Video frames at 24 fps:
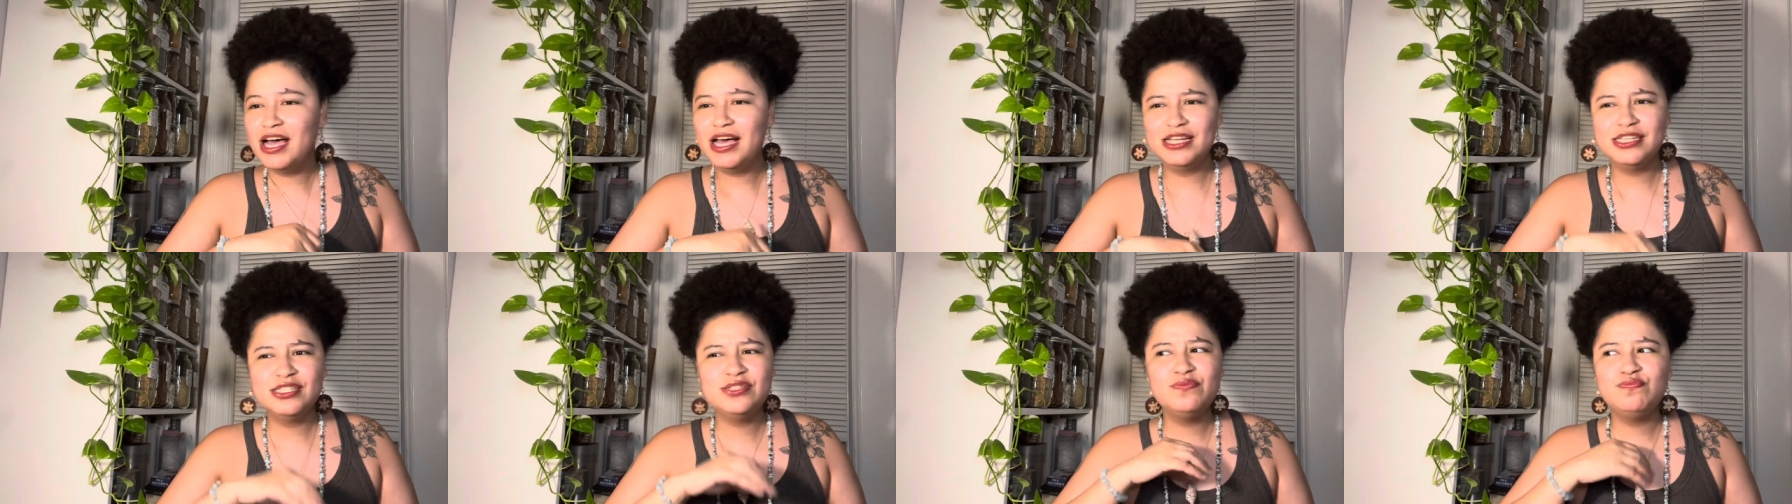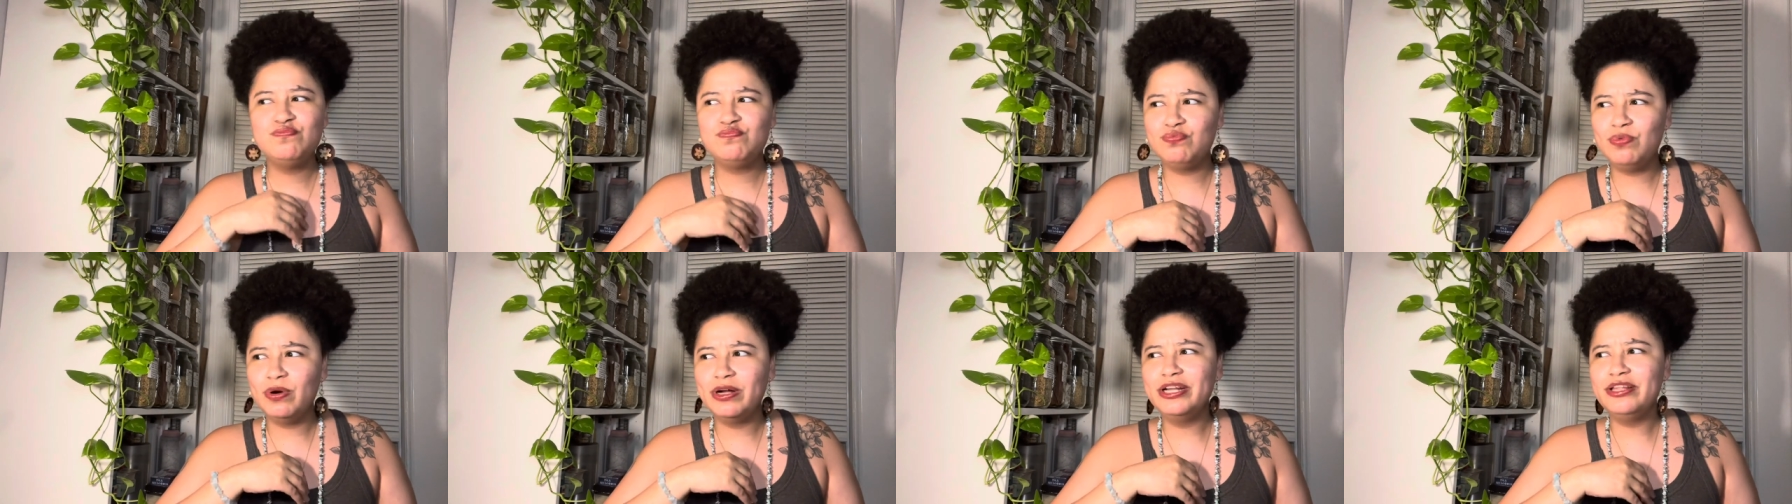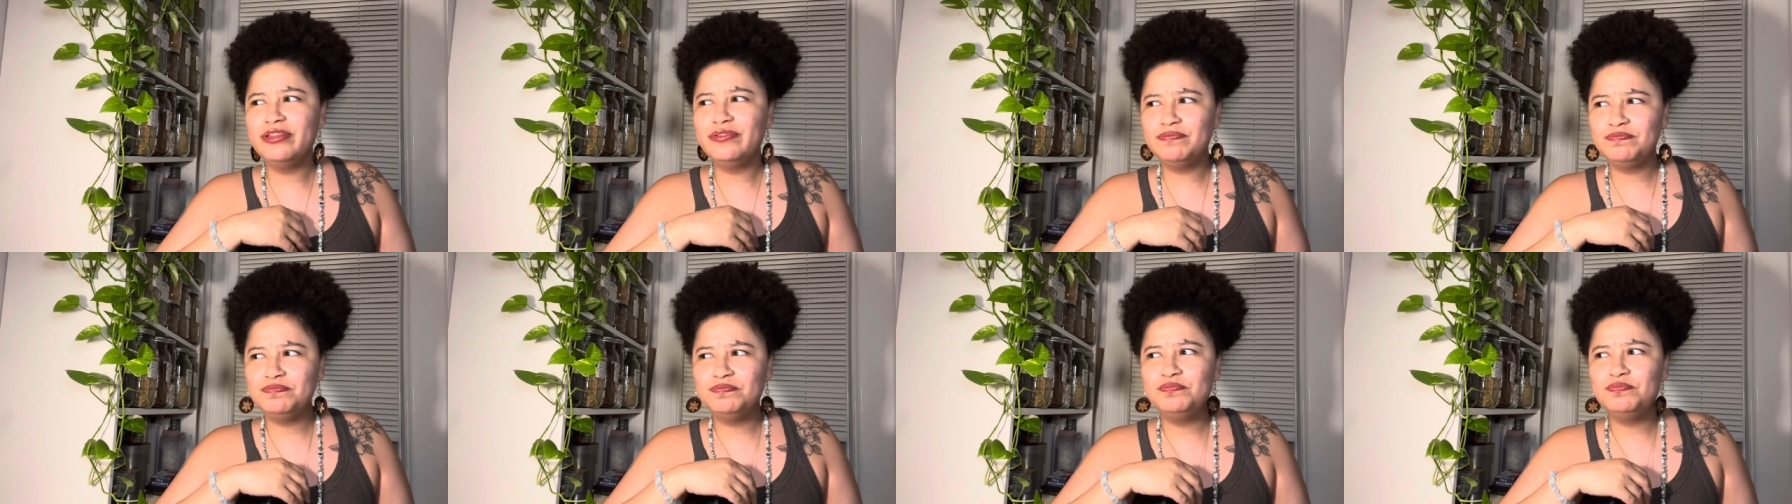It's one of
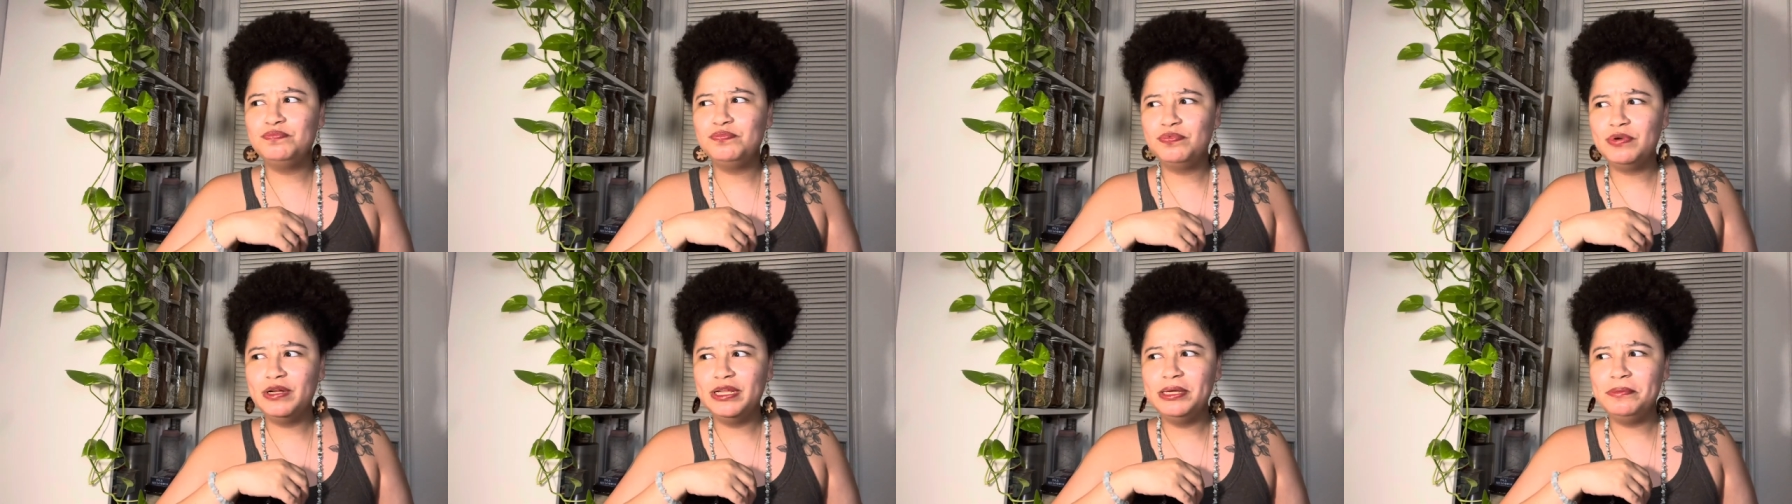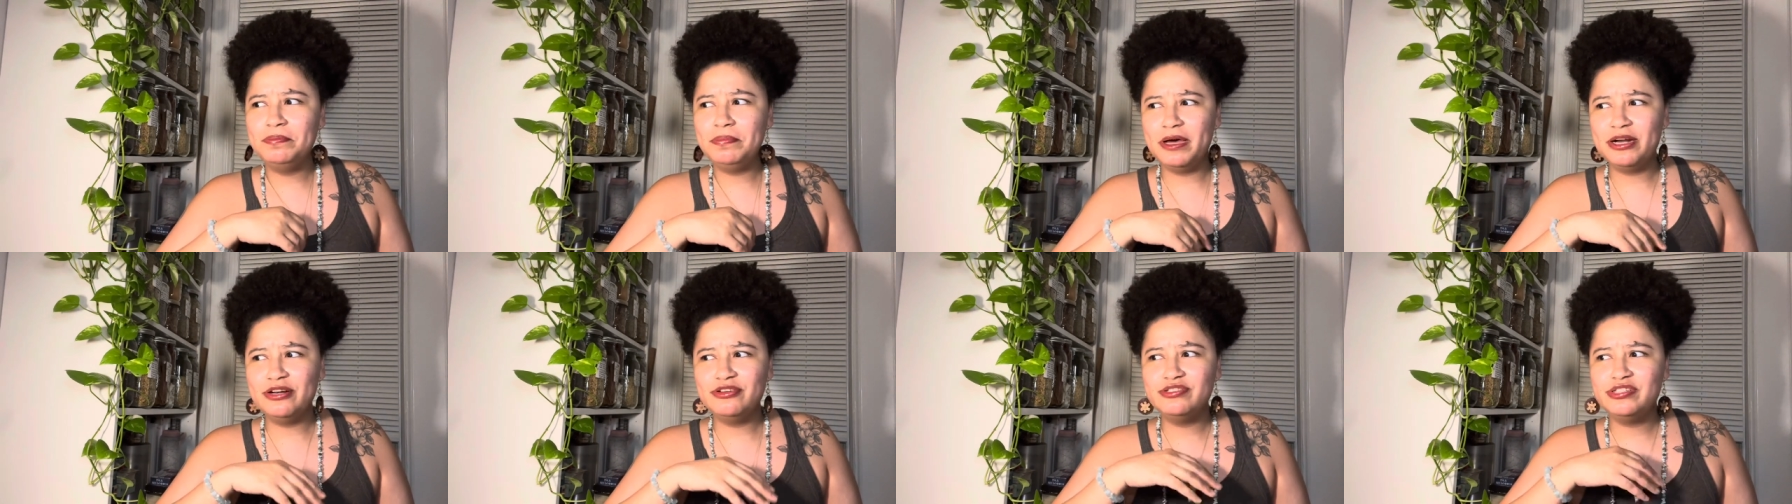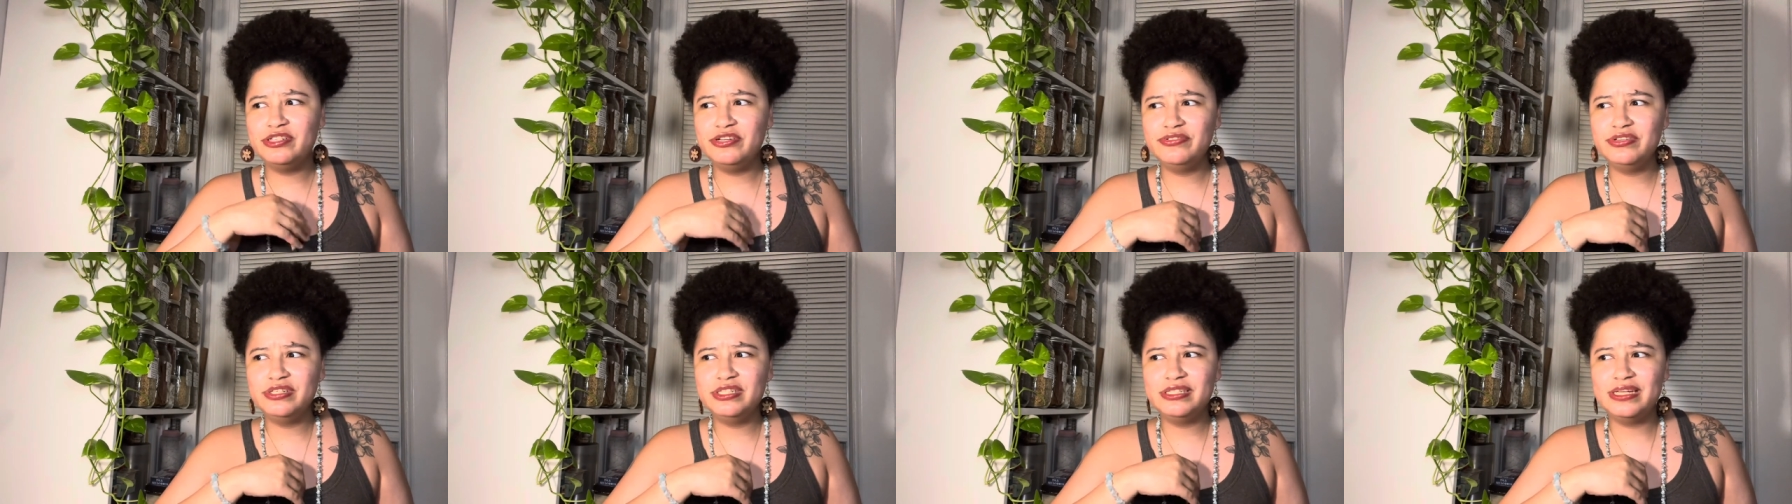the really better
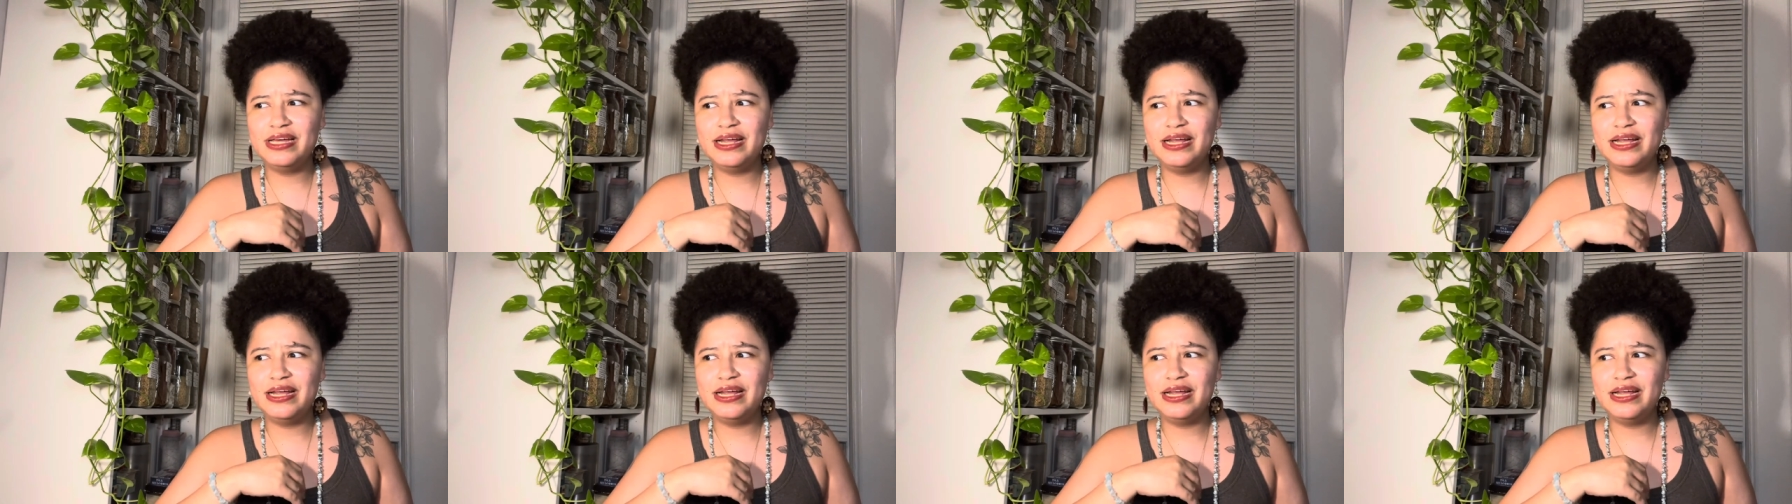series